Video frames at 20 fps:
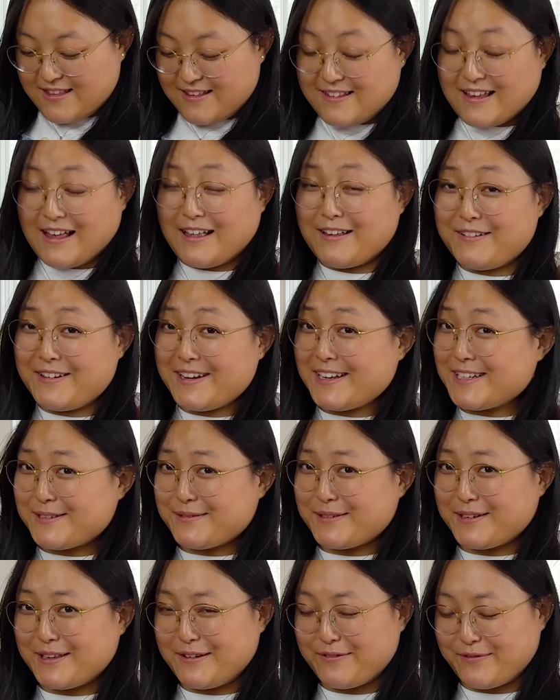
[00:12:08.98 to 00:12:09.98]
celery is
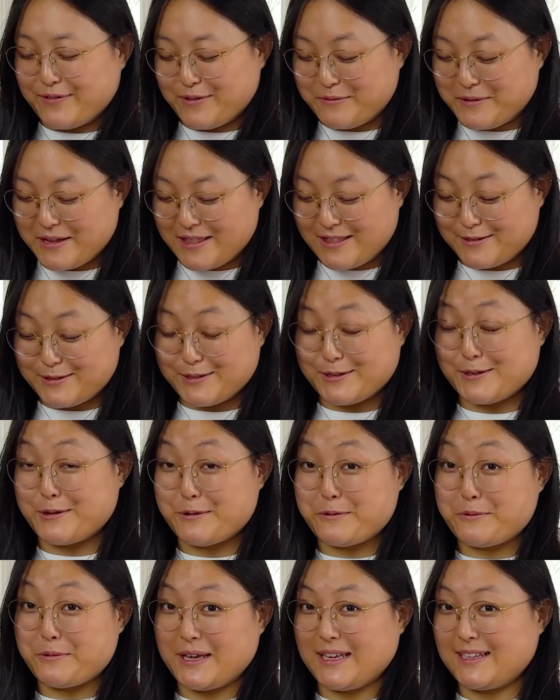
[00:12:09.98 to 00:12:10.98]
really for when there's
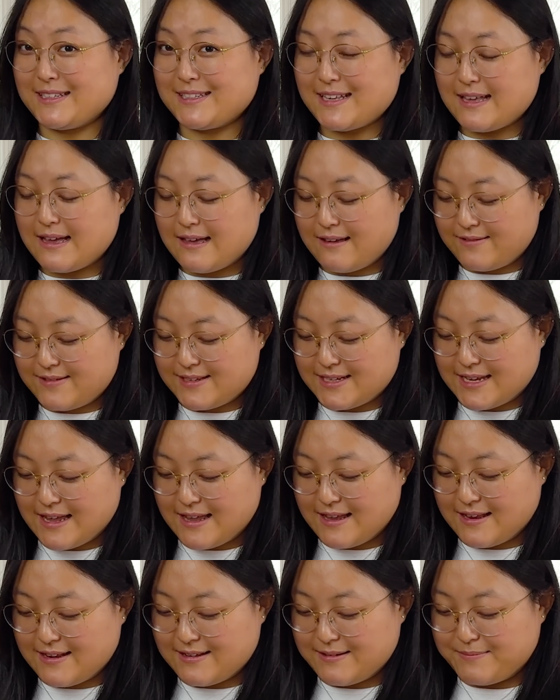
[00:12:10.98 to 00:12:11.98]
no wings left
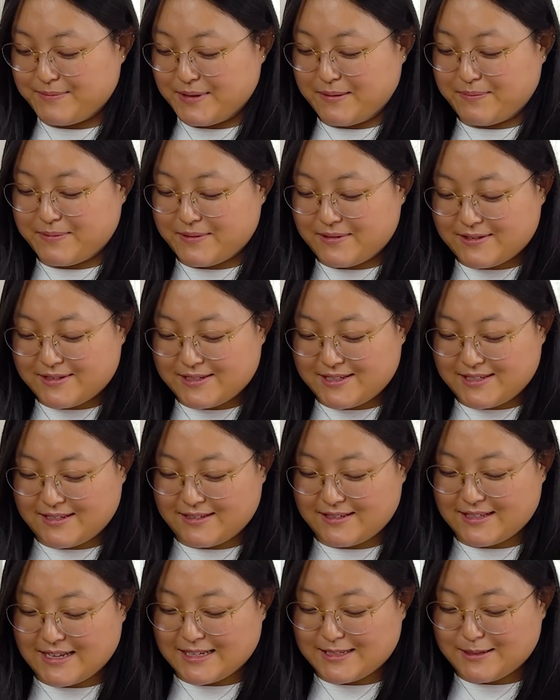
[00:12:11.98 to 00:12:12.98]
and people are
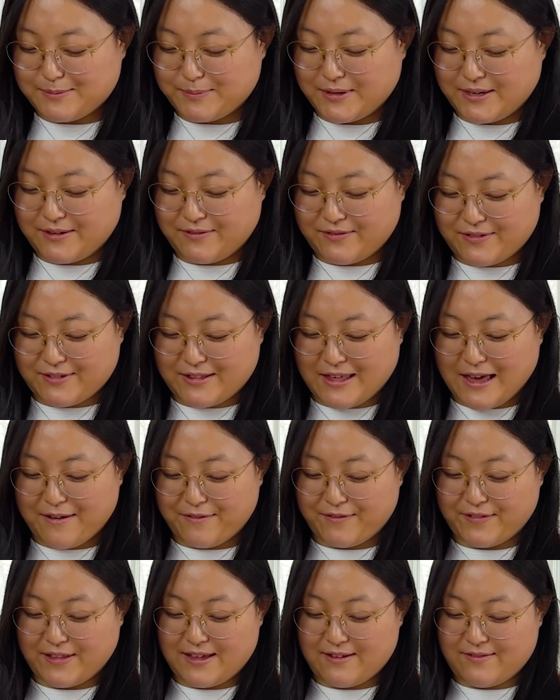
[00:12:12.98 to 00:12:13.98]
still desperate for
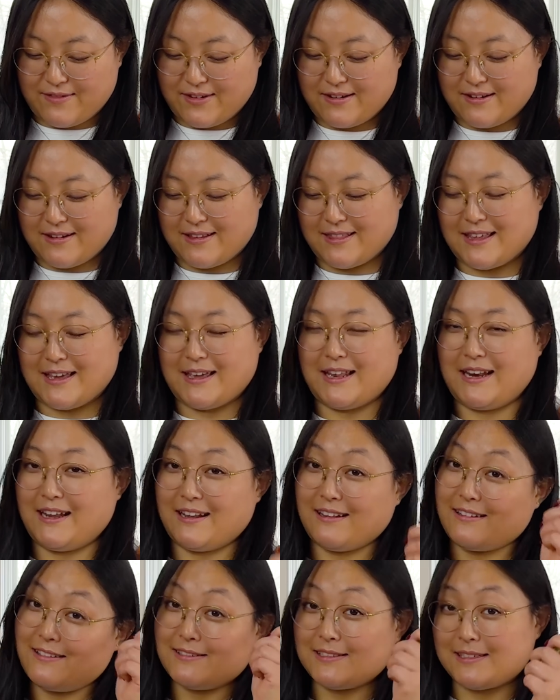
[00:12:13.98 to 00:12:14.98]
that flavor and they need
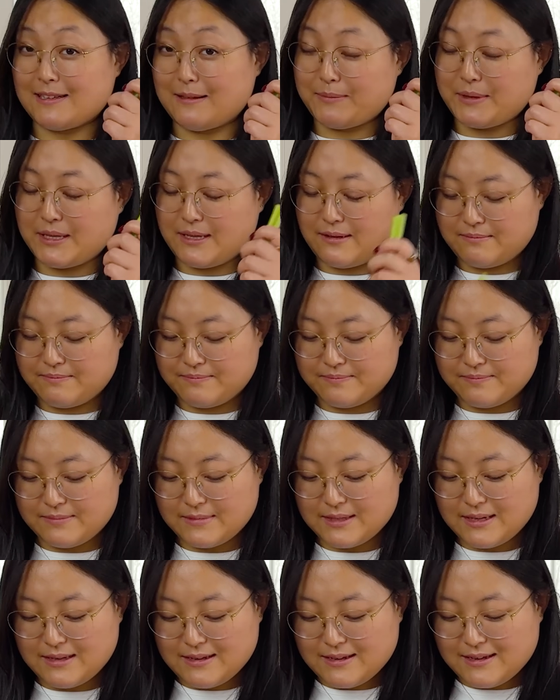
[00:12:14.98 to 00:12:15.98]
a little something.
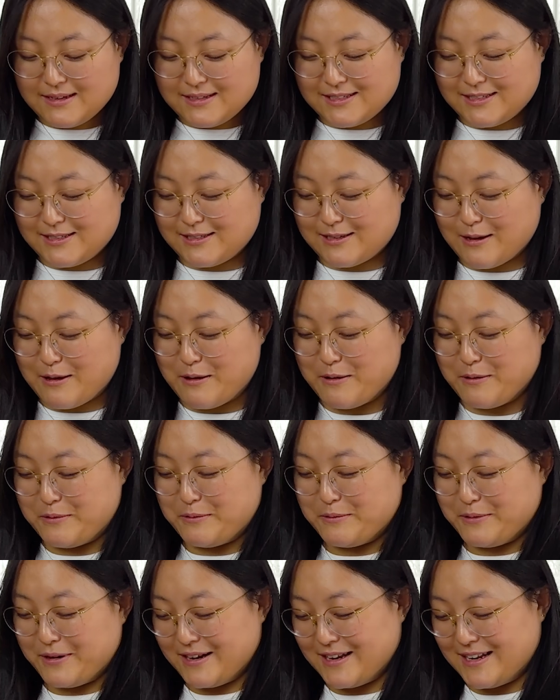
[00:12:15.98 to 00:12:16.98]

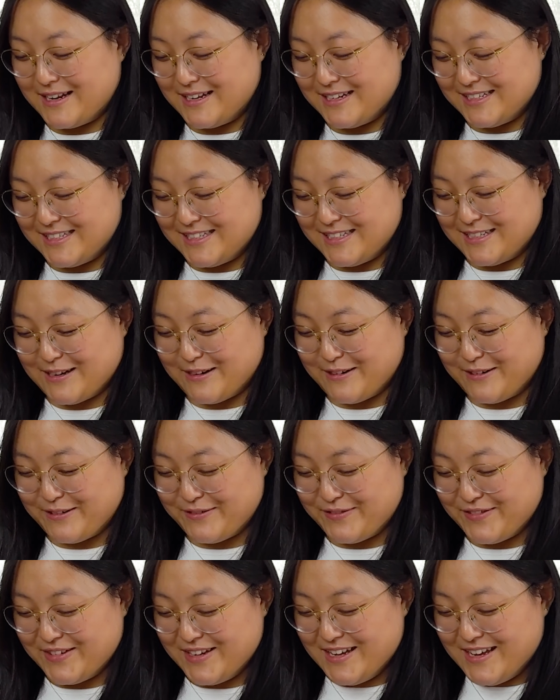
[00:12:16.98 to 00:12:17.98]
So we're gonna serve.